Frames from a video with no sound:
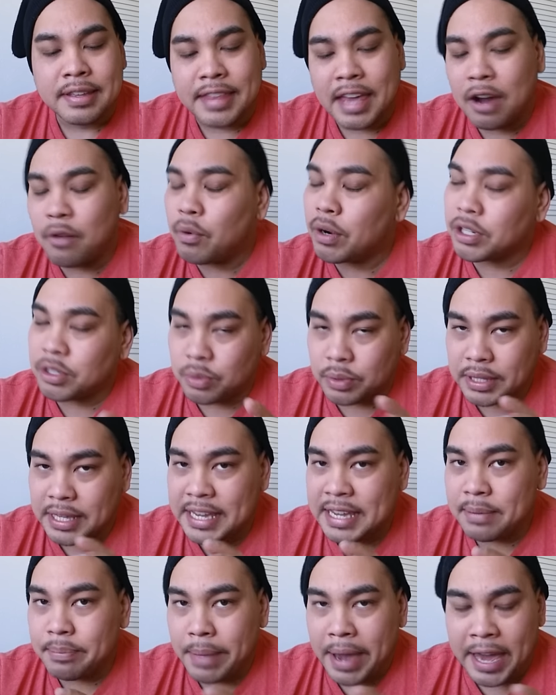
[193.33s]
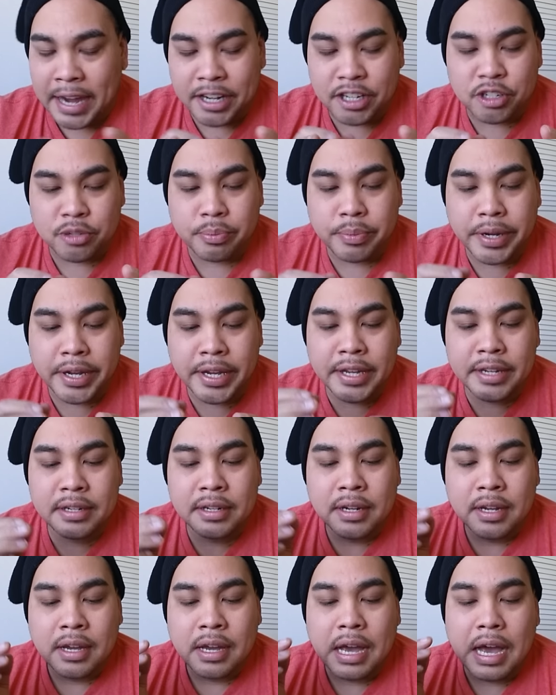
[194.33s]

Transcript: that works with heat management,